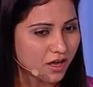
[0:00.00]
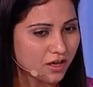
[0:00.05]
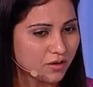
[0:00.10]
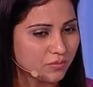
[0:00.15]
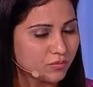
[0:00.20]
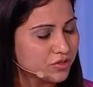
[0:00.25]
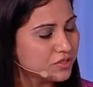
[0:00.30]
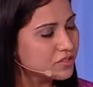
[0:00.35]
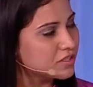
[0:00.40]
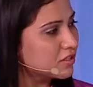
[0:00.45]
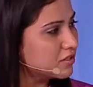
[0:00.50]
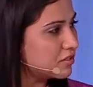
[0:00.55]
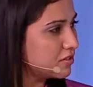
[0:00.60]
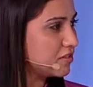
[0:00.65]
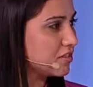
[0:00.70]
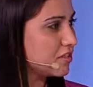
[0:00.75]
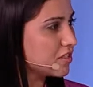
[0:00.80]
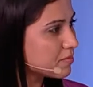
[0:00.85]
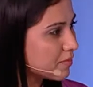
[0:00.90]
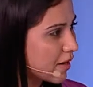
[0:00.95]
we're seeing
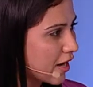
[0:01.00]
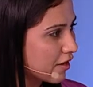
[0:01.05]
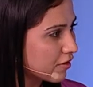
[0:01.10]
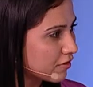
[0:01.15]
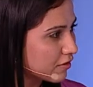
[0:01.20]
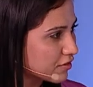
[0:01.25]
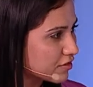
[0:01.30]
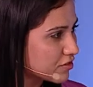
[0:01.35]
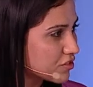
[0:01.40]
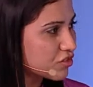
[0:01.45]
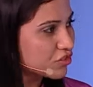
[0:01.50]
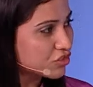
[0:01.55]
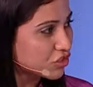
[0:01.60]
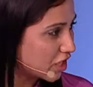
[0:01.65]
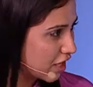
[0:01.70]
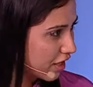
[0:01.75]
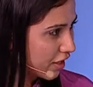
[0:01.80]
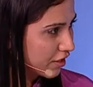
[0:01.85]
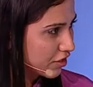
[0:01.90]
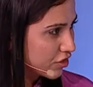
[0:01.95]
disease patterns
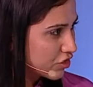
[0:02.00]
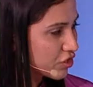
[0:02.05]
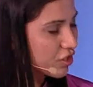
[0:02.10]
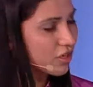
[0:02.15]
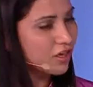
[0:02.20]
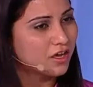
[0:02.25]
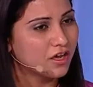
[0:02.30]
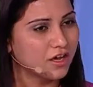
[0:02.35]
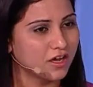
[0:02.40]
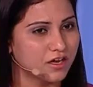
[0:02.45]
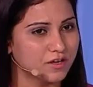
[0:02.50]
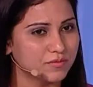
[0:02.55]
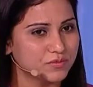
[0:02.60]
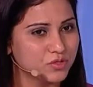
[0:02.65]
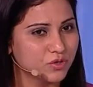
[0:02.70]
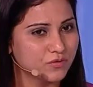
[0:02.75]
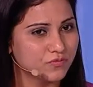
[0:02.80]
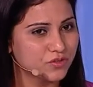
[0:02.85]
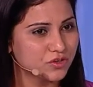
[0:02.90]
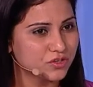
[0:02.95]
change. So
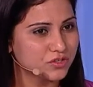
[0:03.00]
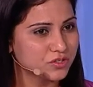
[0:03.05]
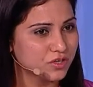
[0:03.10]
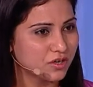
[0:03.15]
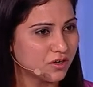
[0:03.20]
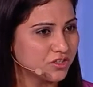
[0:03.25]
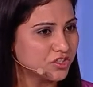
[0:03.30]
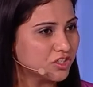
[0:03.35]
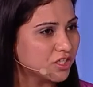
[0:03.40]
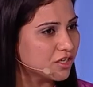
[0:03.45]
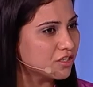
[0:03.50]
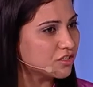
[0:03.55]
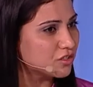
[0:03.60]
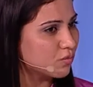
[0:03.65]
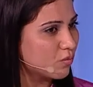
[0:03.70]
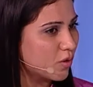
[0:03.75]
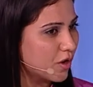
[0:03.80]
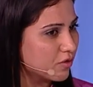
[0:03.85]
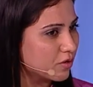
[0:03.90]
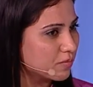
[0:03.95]
if there's a change in
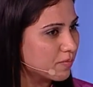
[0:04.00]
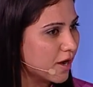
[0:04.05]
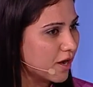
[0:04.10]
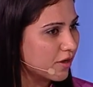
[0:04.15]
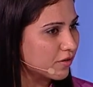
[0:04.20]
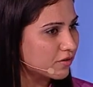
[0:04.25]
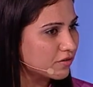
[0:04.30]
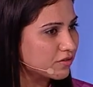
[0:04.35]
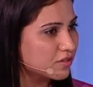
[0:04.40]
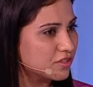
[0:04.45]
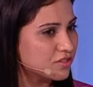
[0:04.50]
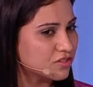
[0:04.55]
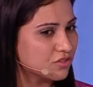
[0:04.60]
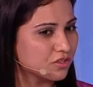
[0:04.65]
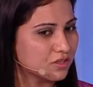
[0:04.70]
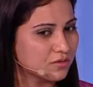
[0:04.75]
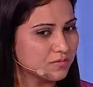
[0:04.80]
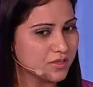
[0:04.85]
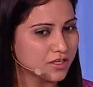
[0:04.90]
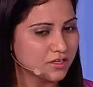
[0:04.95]
weather pattern, it's going
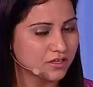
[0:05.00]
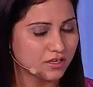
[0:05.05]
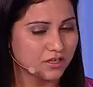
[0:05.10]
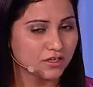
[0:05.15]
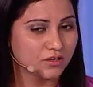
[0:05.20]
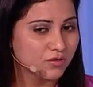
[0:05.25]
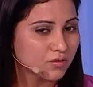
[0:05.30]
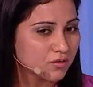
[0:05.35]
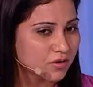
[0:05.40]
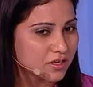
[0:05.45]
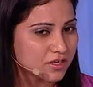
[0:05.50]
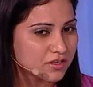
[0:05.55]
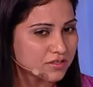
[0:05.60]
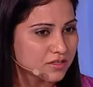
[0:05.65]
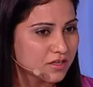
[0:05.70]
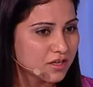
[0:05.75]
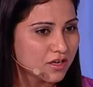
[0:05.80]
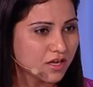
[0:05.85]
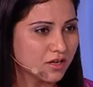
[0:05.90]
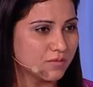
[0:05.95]
to be an increase
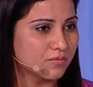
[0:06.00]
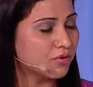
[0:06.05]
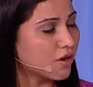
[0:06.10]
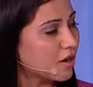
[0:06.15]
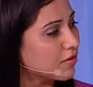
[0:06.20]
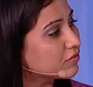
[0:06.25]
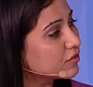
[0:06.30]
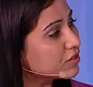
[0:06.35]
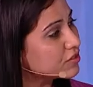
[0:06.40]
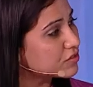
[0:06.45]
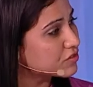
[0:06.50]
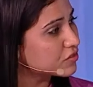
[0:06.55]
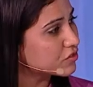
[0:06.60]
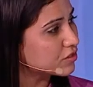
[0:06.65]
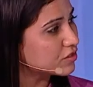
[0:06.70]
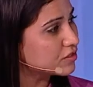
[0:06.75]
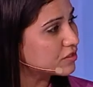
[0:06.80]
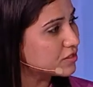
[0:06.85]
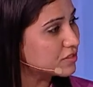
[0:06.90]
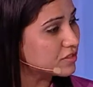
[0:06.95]
in prevalence of
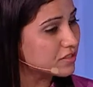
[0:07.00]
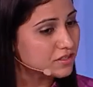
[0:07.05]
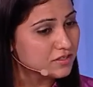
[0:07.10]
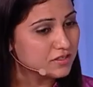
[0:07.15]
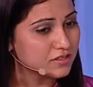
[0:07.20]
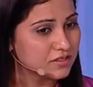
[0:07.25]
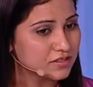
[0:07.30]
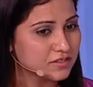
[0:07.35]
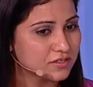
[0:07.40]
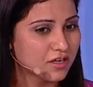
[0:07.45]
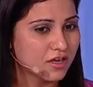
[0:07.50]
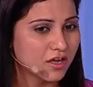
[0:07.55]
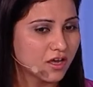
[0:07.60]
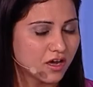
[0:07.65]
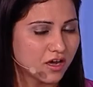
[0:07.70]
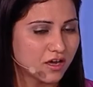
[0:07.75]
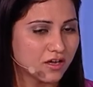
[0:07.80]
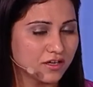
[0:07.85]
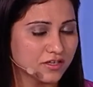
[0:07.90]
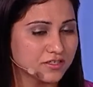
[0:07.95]
certain diseases.
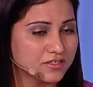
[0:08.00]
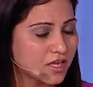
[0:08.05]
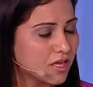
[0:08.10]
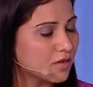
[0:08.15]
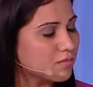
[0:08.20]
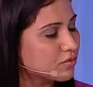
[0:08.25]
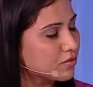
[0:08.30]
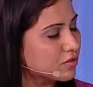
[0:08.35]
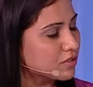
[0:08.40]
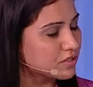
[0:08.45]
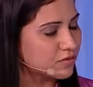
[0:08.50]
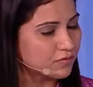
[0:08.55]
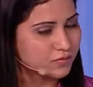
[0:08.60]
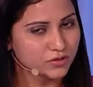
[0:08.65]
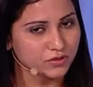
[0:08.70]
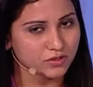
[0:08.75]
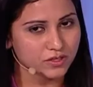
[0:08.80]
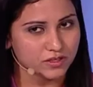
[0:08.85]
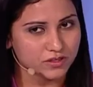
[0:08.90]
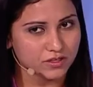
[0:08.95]
Example is if we
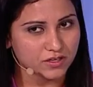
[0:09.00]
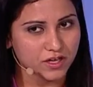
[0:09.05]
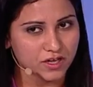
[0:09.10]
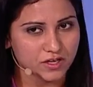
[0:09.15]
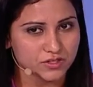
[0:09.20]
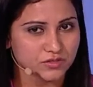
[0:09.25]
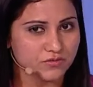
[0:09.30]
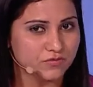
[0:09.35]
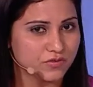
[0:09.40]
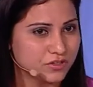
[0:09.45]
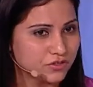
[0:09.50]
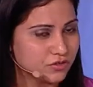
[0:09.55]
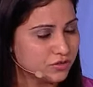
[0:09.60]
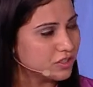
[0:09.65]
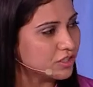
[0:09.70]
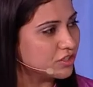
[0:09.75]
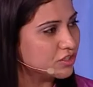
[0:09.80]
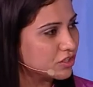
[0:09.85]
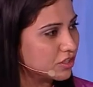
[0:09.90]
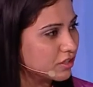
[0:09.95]
look at the case of
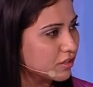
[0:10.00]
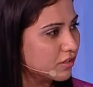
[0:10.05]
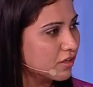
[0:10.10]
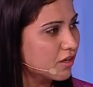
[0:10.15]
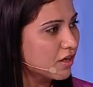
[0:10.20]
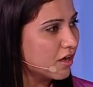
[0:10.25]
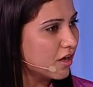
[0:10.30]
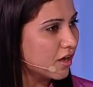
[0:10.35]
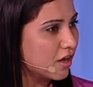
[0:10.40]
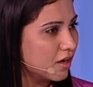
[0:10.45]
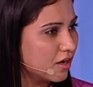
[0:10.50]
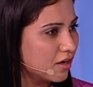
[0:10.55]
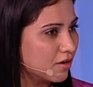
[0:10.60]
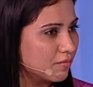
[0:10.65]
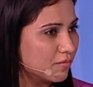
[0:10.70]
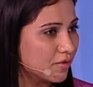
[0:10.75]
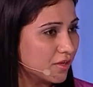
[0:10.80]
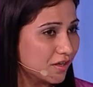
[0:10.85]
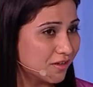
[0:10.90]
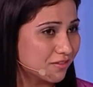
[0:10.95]
Indonesia,
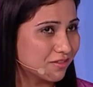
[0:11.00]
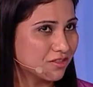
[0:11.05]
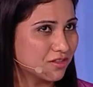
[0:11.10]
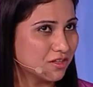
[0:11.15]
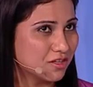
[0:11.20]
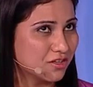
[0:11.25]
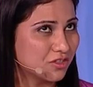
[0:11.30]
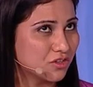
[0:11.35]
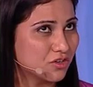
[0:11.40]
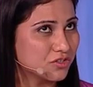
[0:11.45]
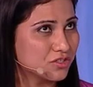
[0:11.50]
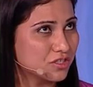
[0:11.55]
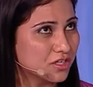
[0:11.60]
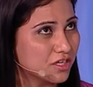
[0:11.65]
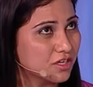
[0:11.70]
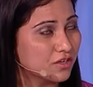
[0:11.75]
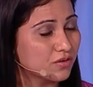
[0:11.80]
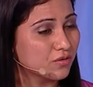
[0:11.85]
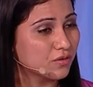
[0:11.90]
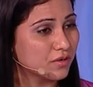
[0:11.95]
there's an
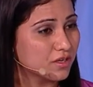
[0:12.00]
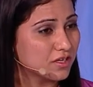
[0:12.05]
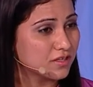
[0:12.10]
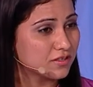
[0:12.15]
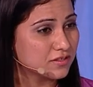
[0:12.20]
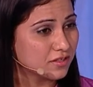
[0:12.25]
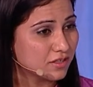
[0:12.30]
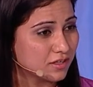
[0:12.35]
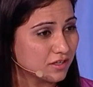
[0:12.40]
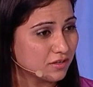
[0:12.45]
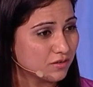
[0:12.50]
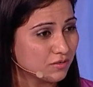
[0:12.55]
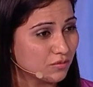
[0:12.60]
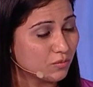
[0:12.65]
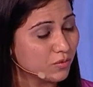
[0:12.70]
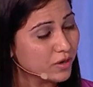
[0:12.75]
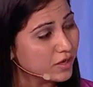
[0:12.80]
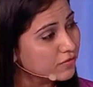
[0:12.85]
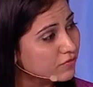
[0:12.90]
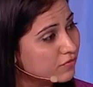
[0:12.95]
increase in
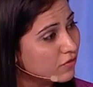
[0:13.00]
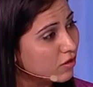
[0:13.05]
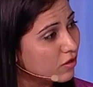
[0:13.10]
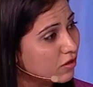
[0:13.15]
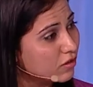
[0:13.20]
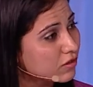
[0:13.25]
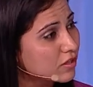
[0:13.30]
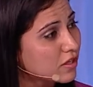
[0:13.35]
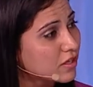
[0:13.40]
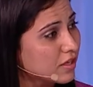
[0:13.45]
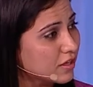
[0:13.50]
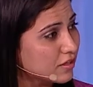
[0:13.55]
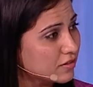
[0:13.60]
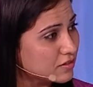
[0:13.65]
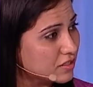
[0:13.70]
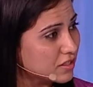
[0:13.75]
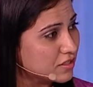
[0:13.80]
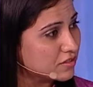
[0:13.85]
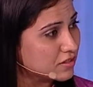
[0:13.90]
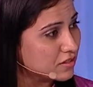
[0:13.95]
rainfall
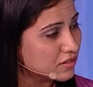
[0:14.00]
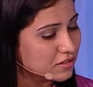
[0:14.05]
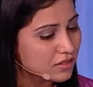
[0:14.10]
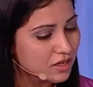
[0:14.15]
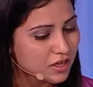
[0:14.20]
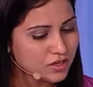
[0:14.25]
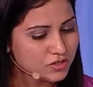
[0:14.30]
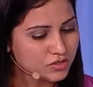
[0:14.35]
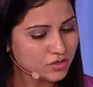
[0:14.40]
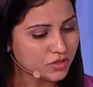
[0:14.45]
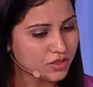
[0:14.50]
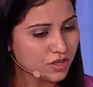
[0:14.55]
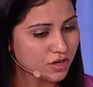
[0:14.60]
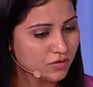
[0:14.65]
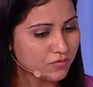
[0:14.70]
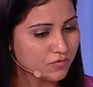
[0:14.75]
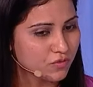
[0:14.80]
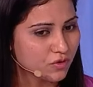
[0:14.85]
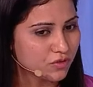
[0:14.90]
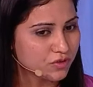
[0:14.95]
season, so
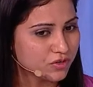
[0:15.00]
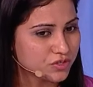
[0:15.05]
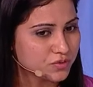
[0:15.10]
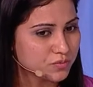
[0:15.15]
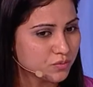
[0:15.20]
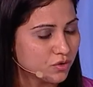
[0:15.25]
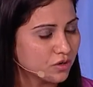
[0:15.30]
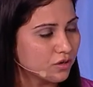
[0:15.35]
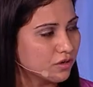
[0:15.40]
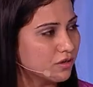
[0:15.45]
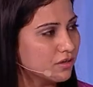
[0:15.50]
therefore there's more